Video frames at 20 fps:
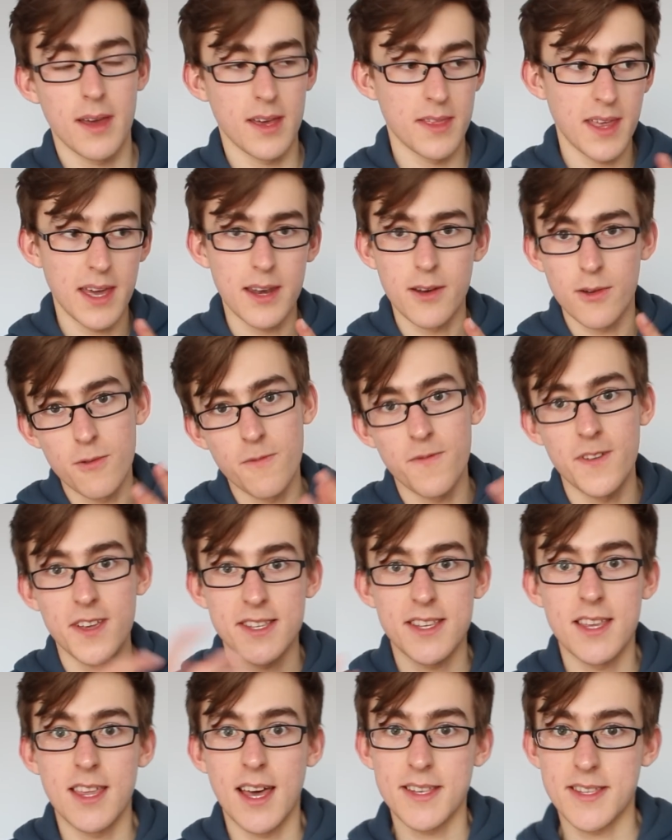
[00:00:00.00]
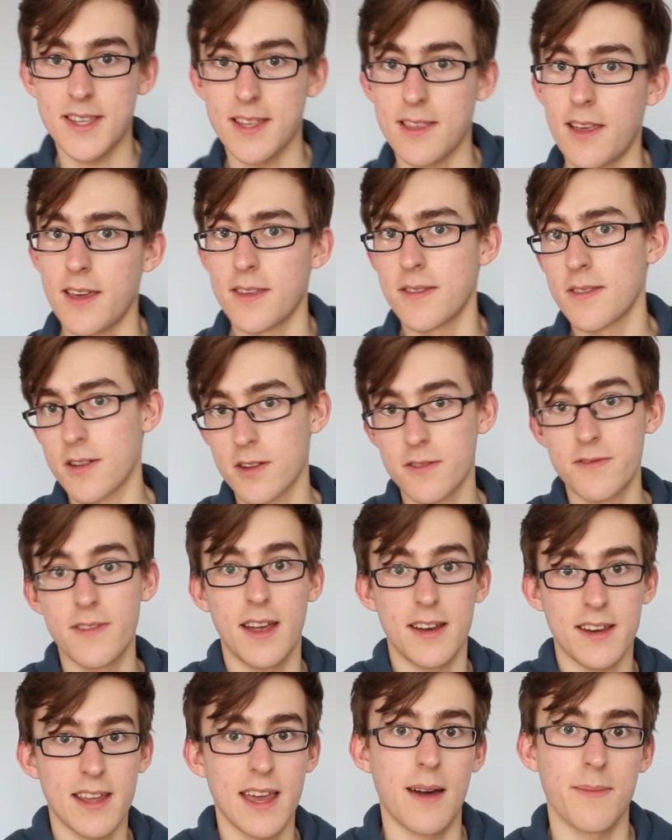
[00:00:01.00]
and then obviously that's in like the
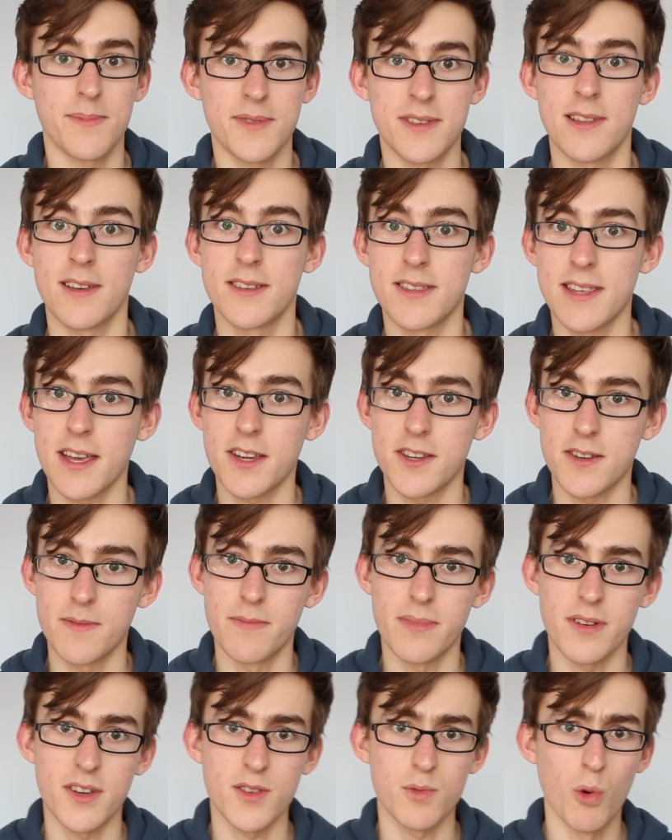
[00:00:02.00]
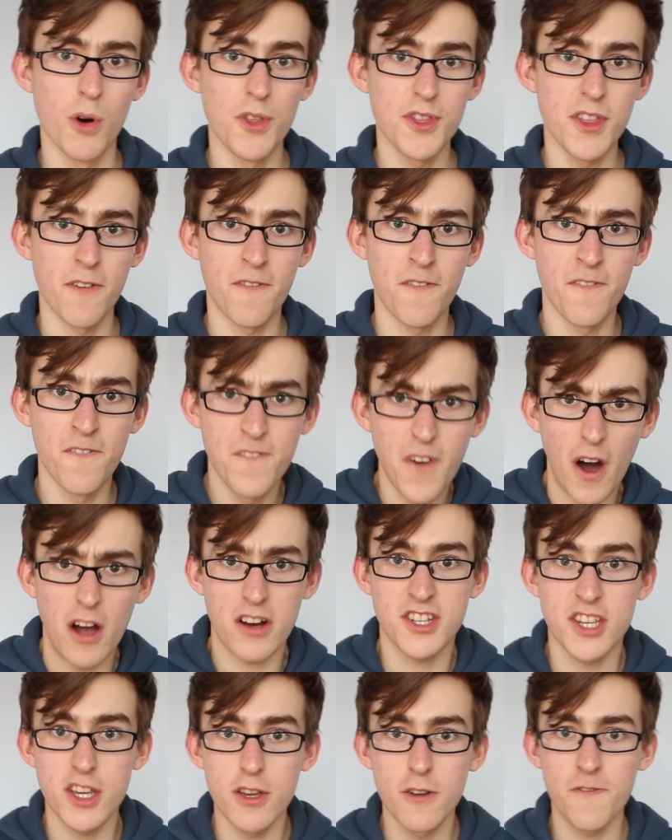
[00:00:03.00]
correct capitalization, because what the
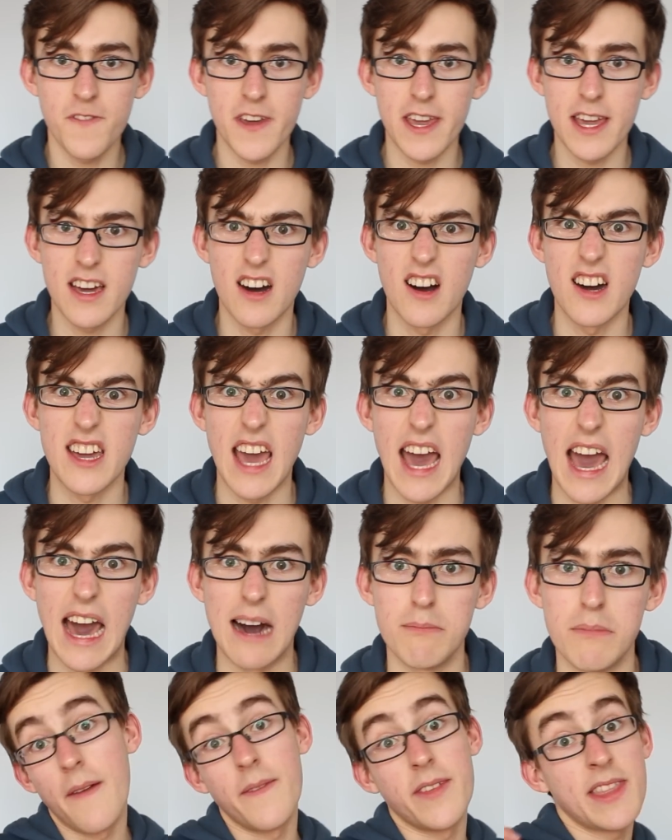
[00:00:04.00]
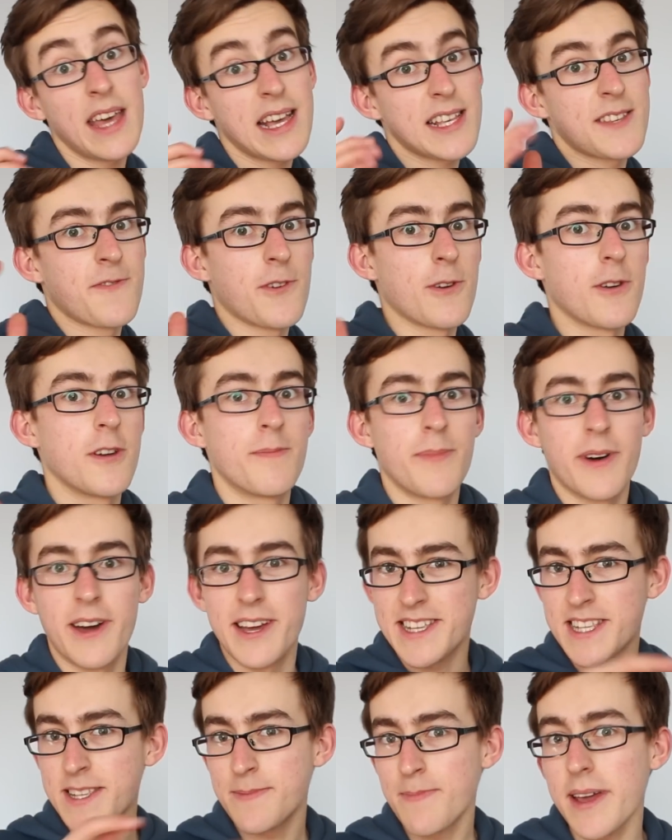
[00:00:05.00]
fuck do you think I am? And then that's followed by
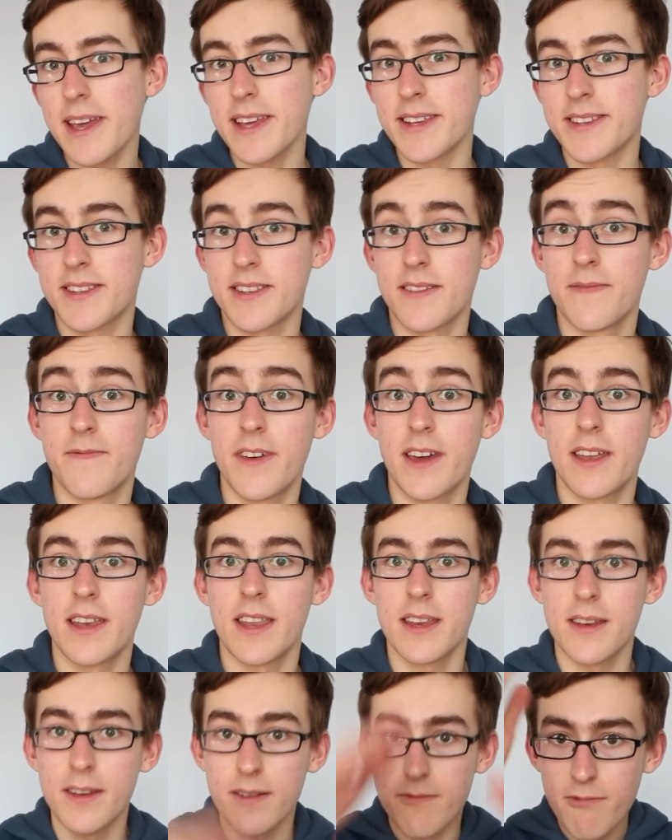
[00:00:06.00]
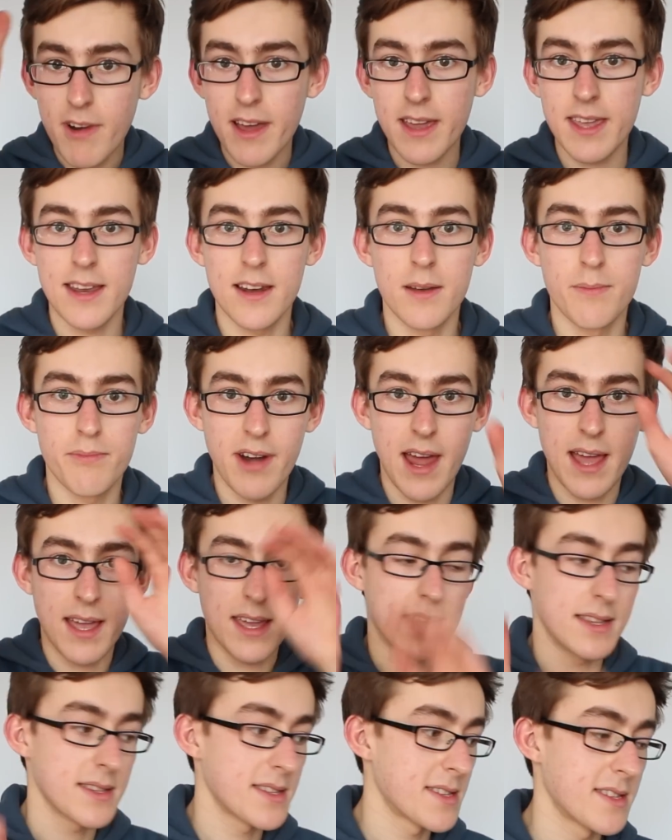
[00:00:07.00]
a space, and then in regular
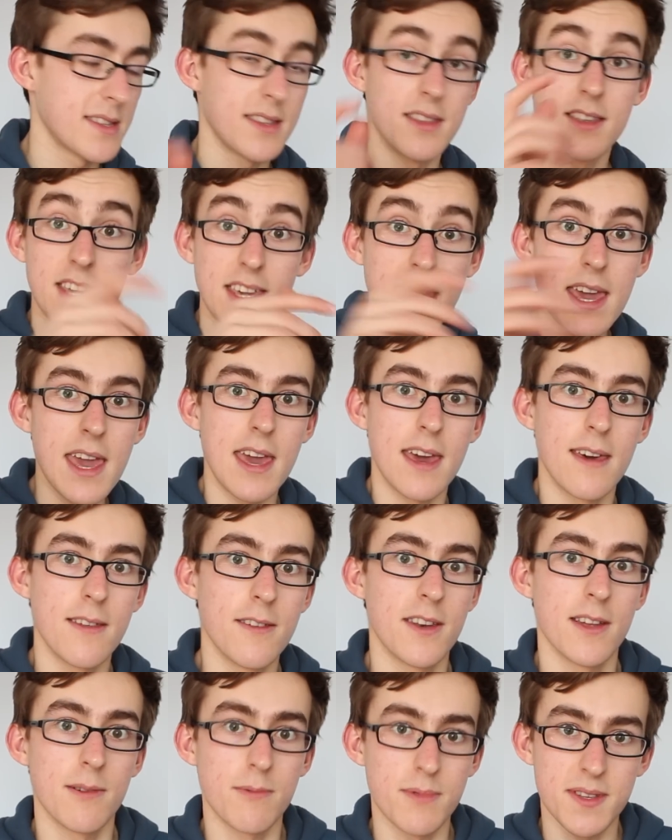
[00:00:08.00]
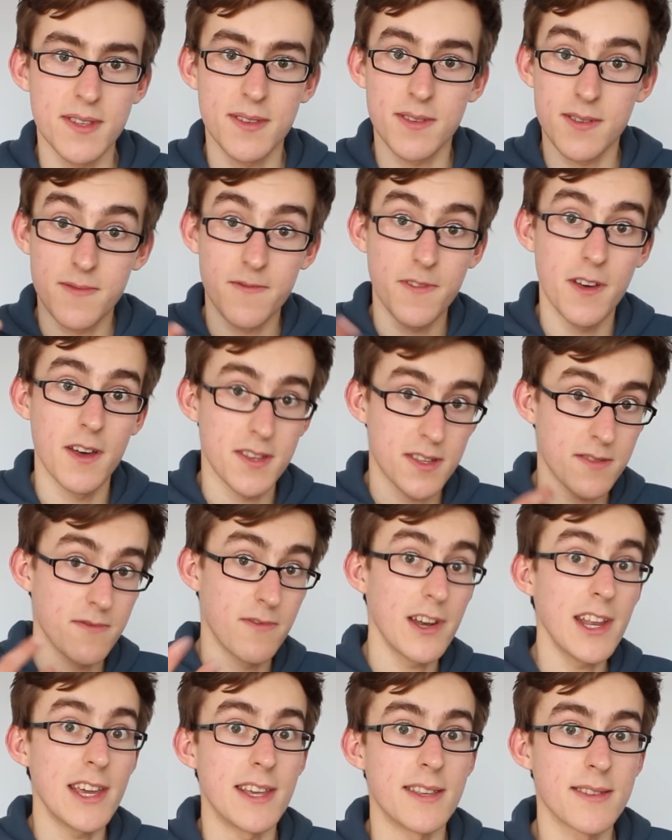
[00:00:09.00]
brackets, the year that it was first
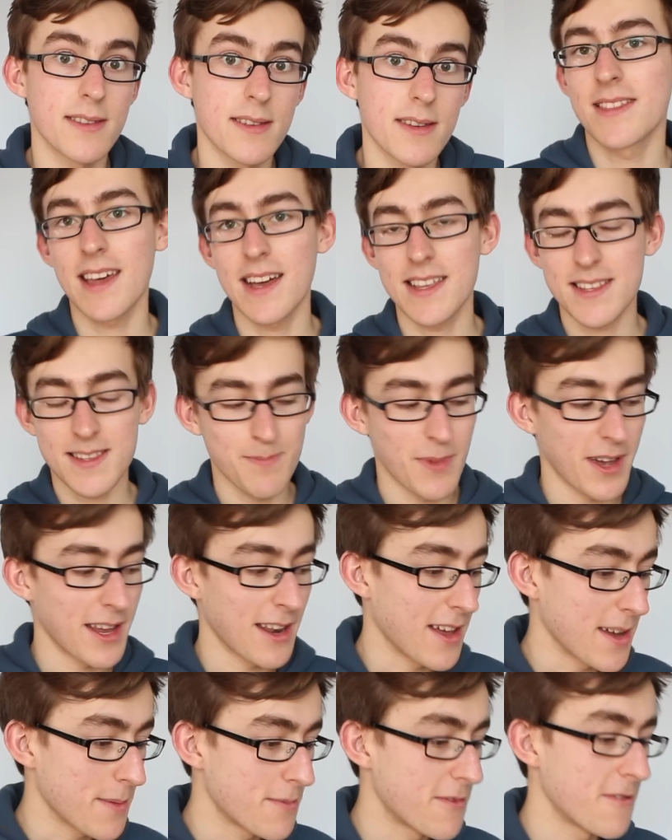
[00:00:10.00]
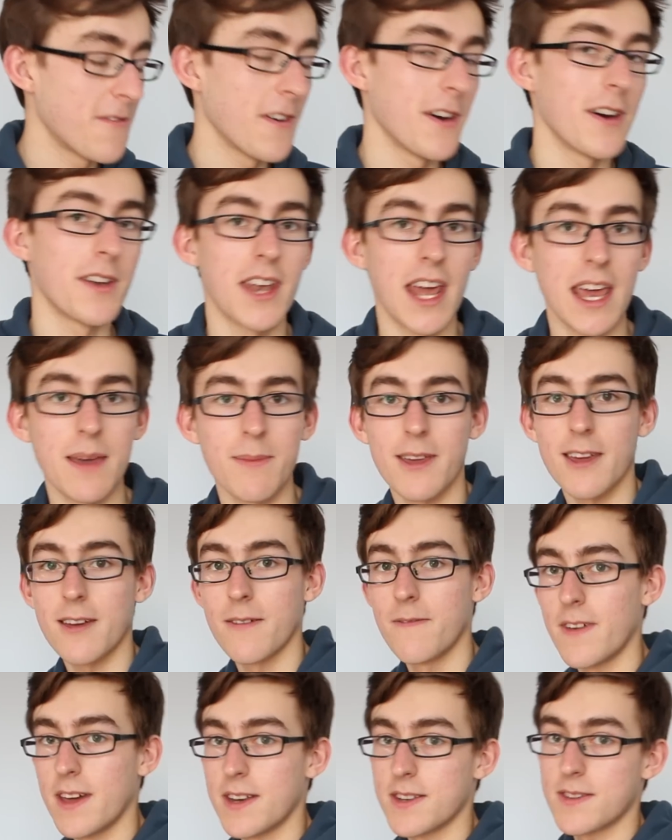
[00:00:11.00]
released. That's my like preferred naming
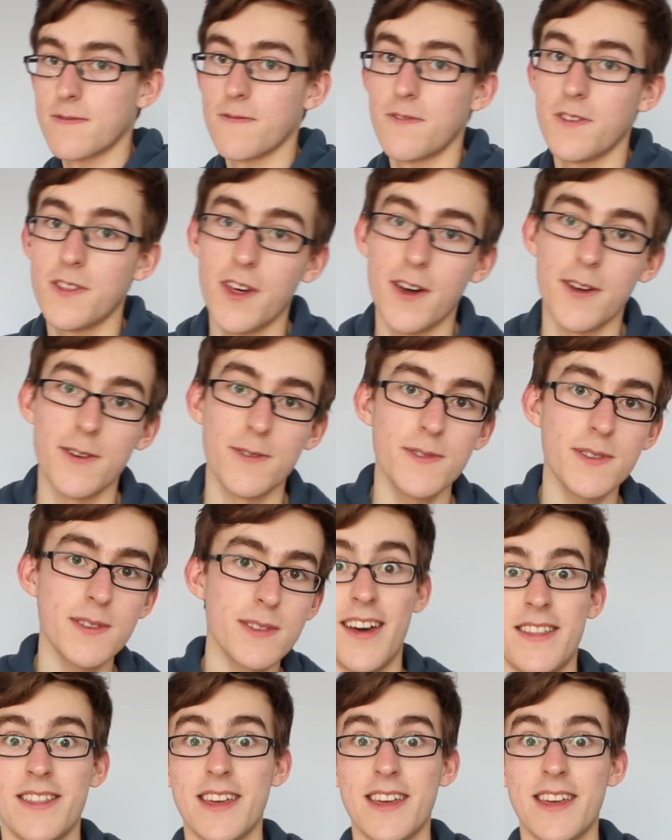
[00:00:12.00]
convention for those.